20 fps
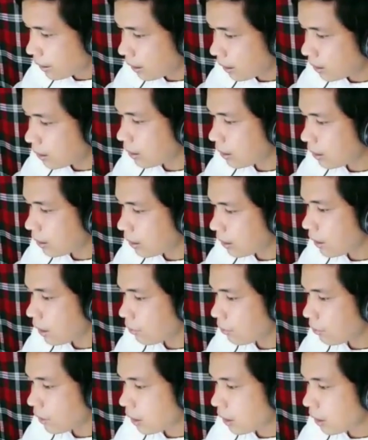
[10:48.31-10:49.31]
a
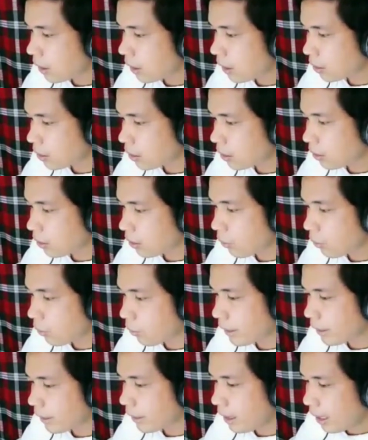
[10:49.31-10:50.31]
significant reduction of
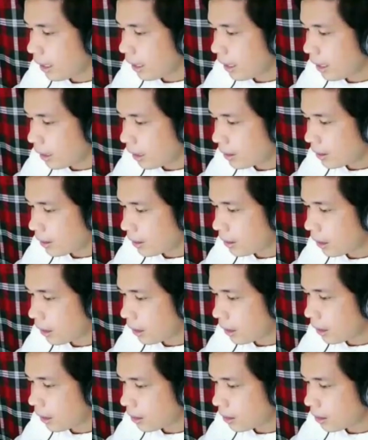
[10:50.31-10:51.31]
weight as
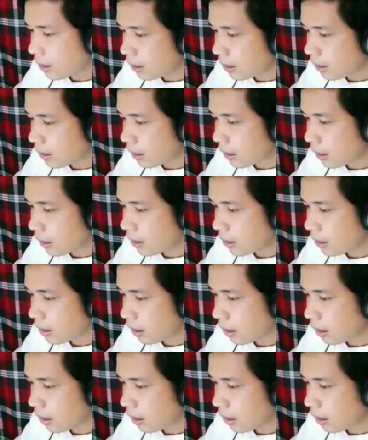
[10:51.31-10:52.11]
indicated in the test.